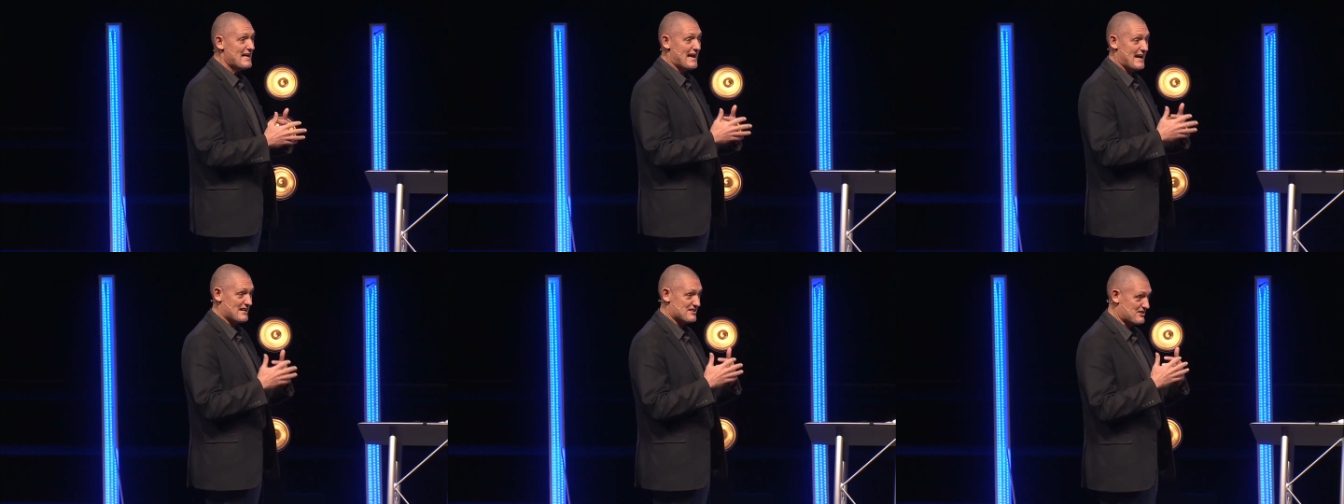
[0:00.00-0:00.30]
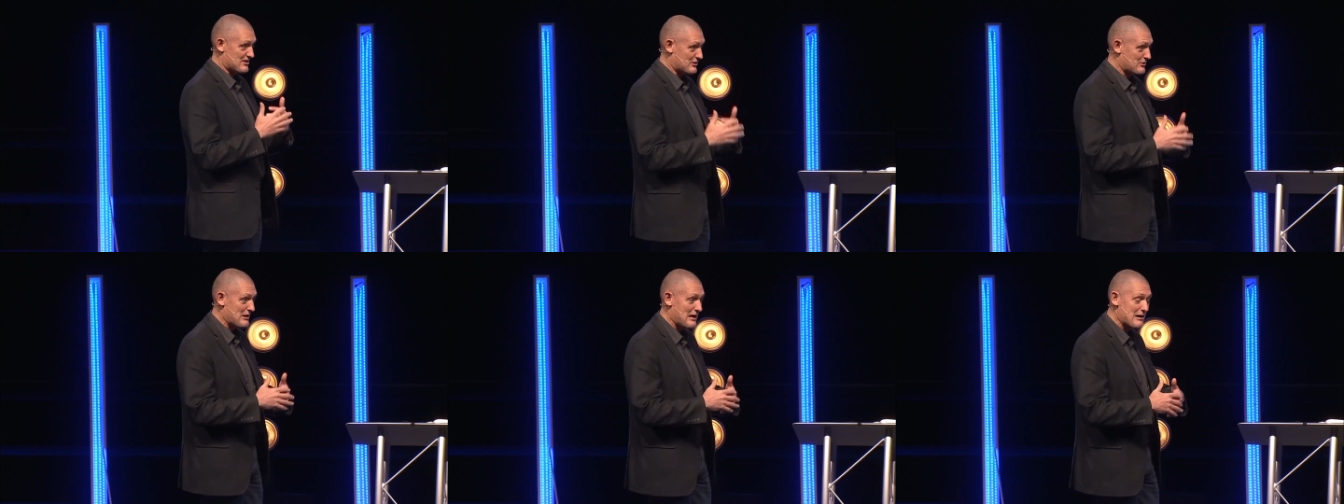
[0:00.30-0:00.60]
as
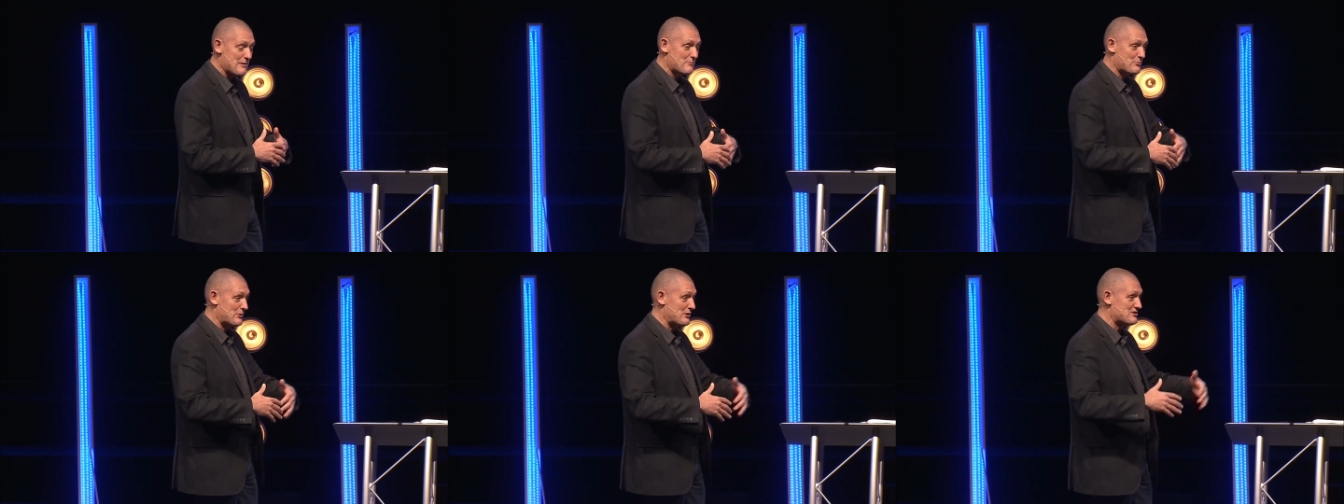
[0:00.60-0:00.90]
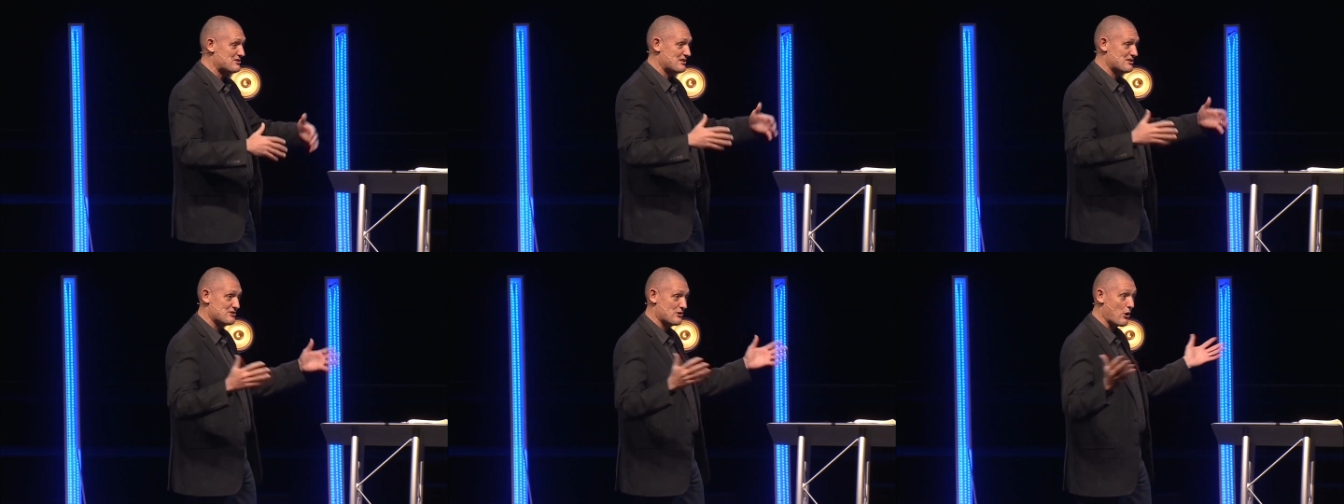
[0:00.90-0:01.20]
the crown
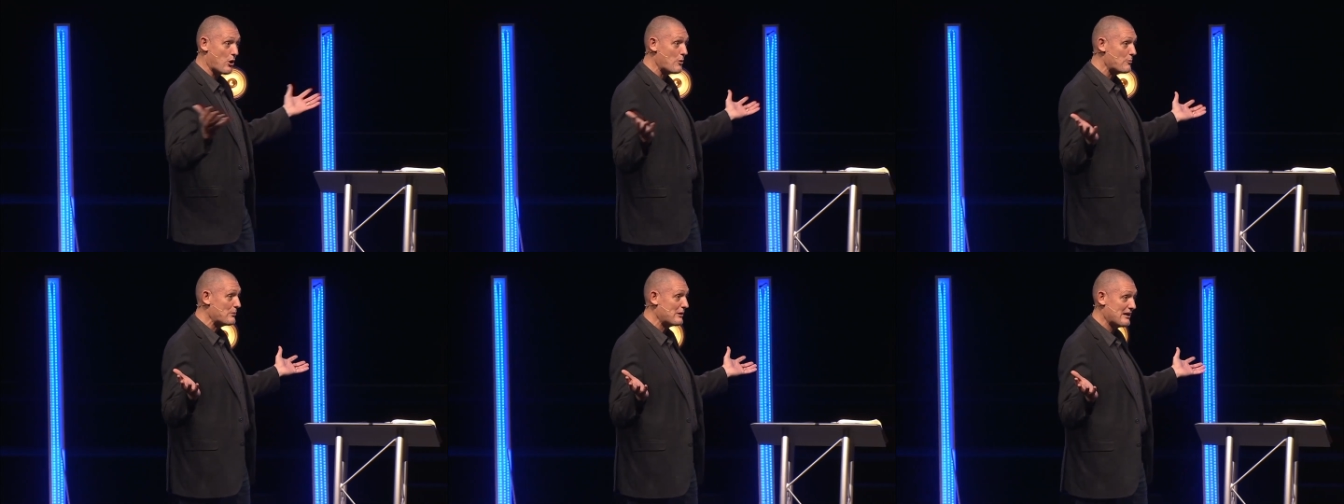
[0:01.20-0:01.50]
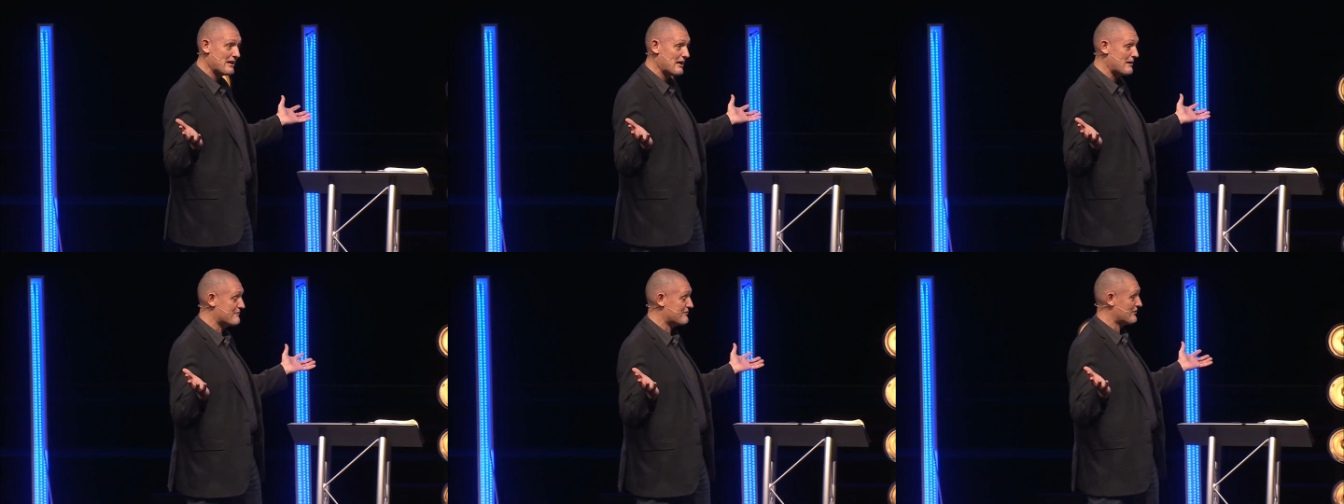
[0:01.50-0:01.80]
prince is
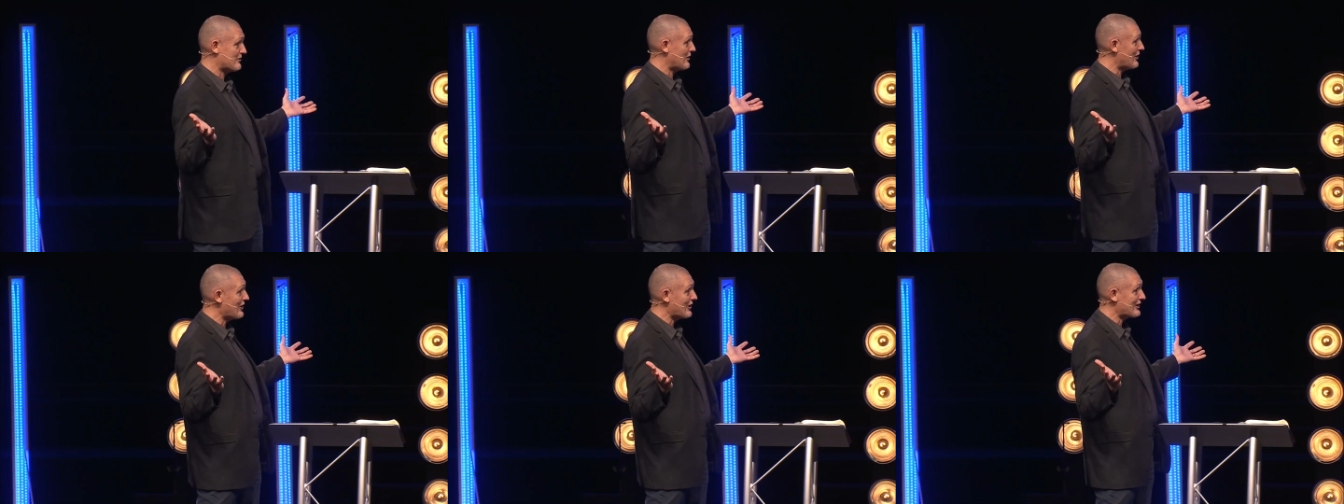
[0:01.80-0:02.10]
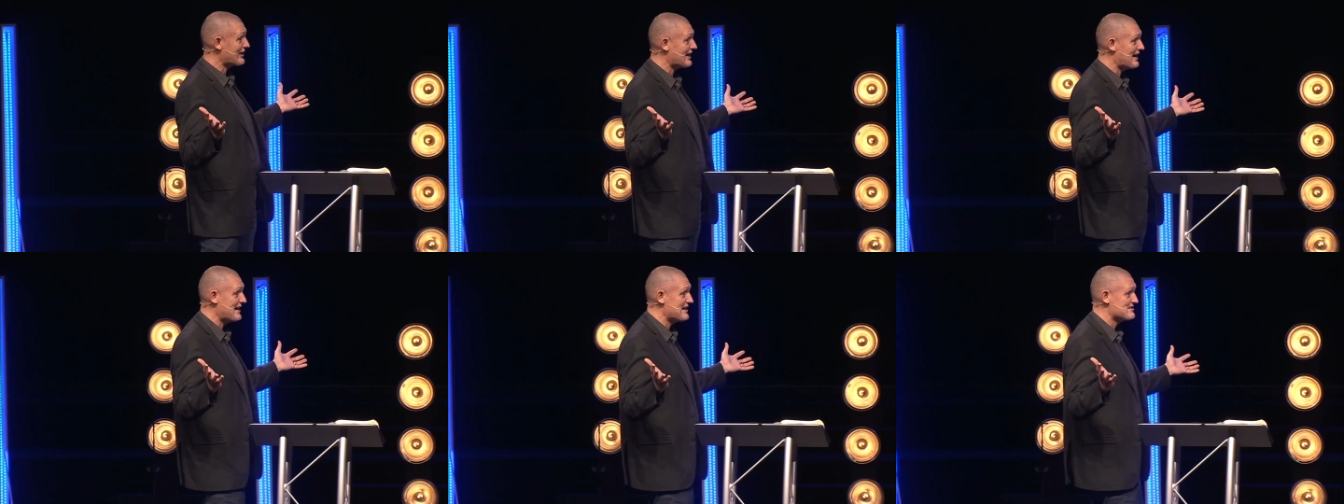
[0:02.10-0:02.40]
opening up for all
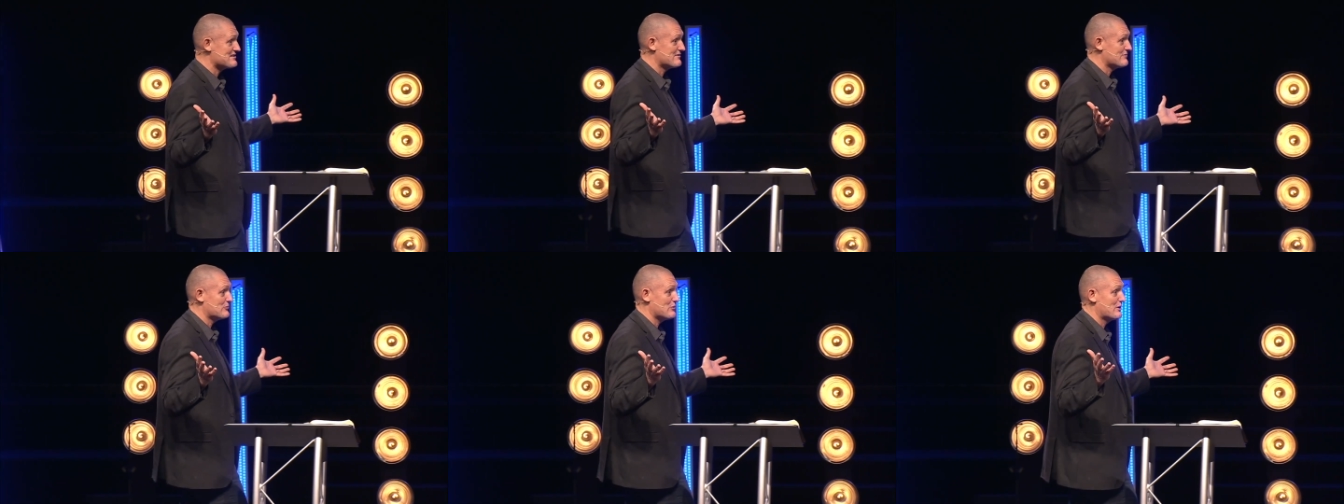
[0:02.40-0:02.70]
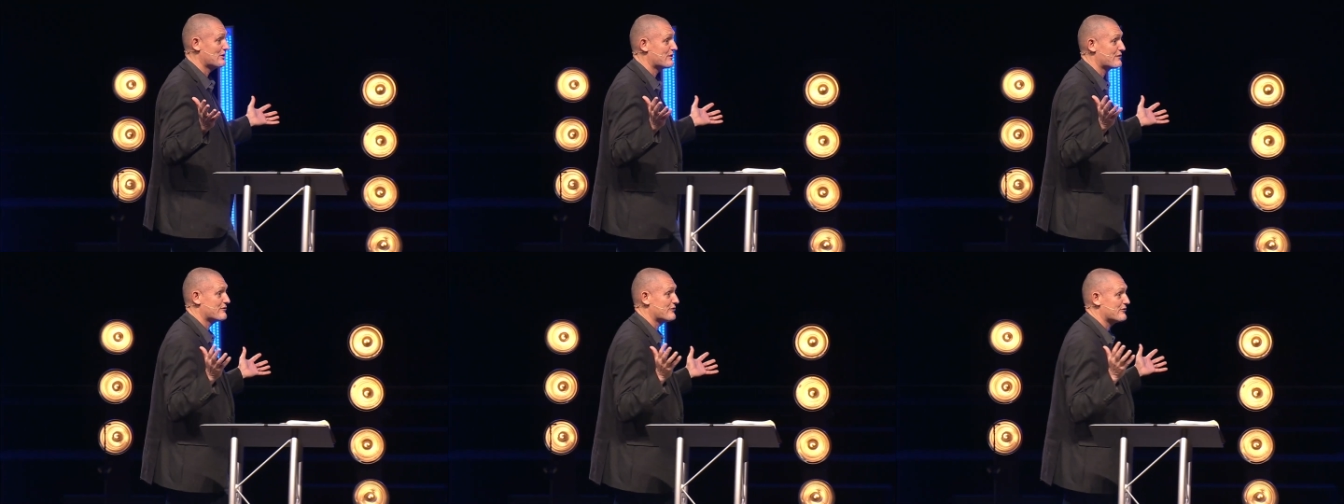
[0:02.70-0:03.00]
kinds of
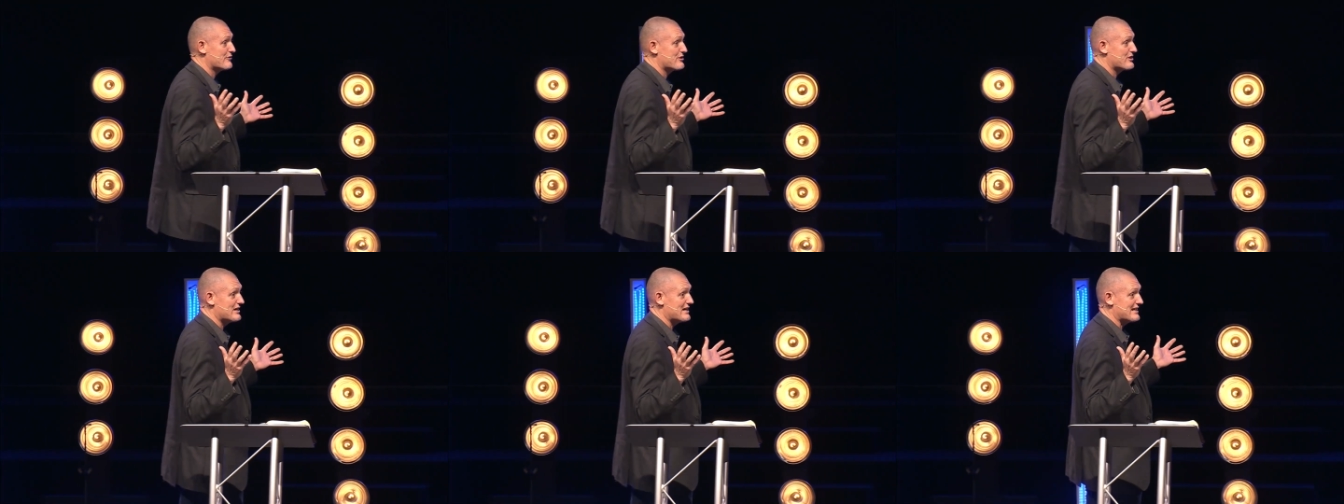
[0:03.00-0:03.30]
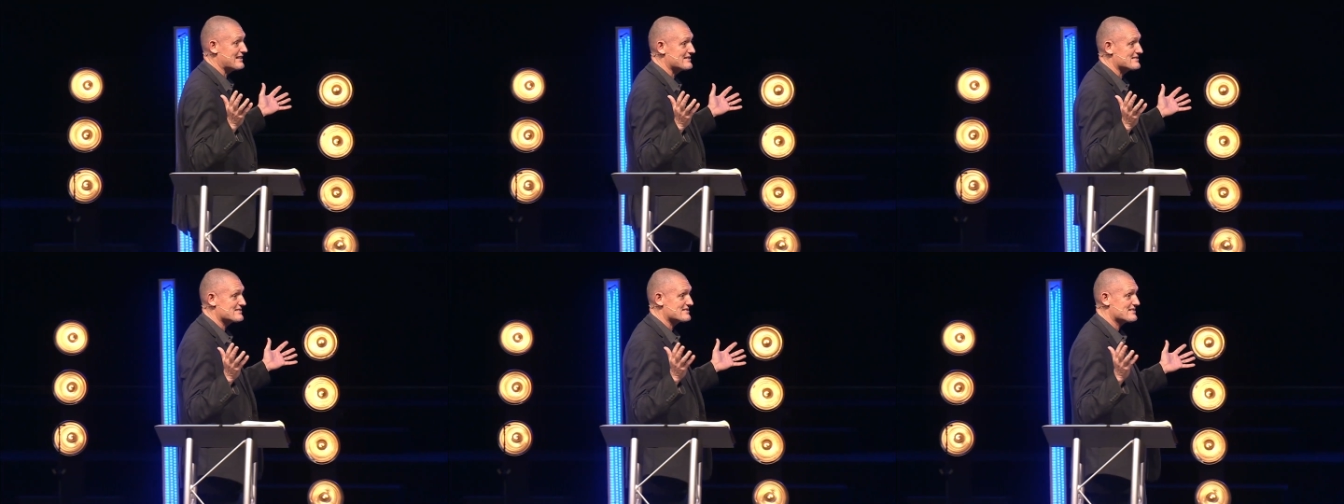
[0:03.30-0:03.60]
wonderful
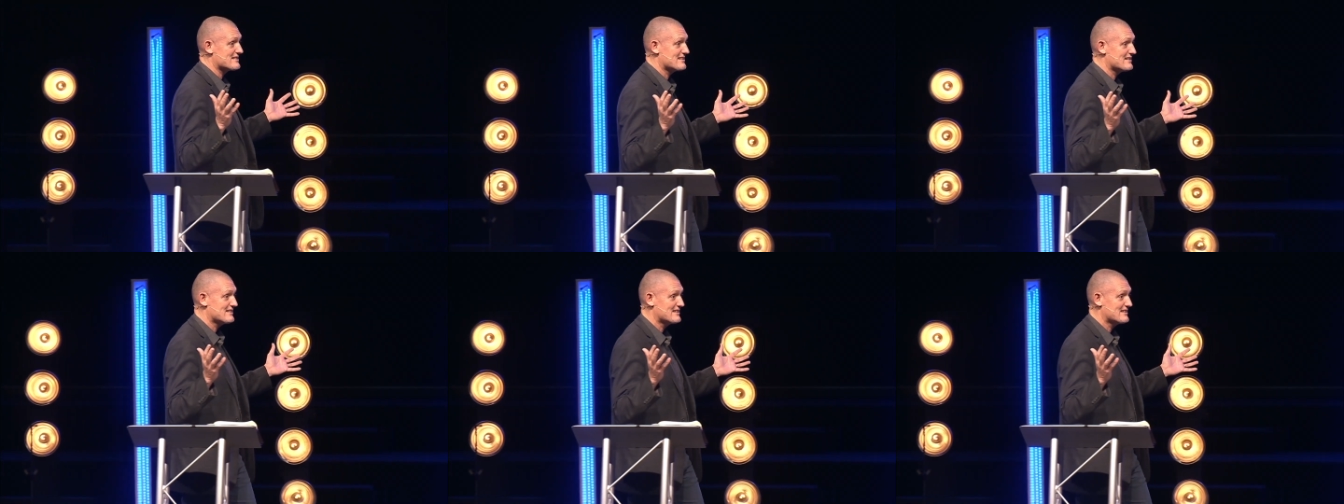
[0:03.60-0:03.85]
things.